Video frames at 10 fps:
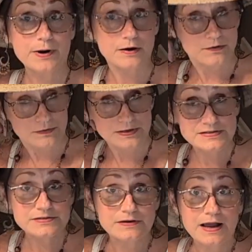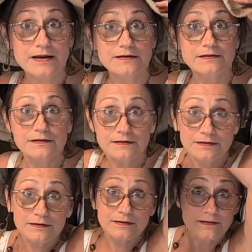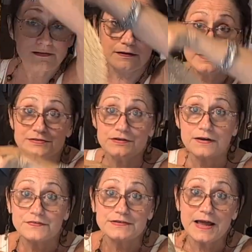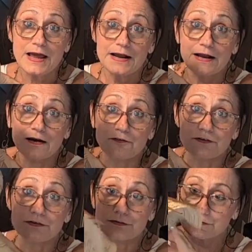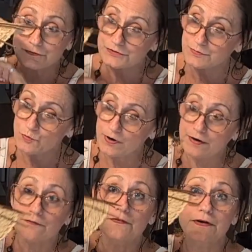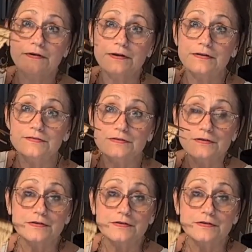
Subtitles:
Pearl. I still got the tag on somewhere. There it is.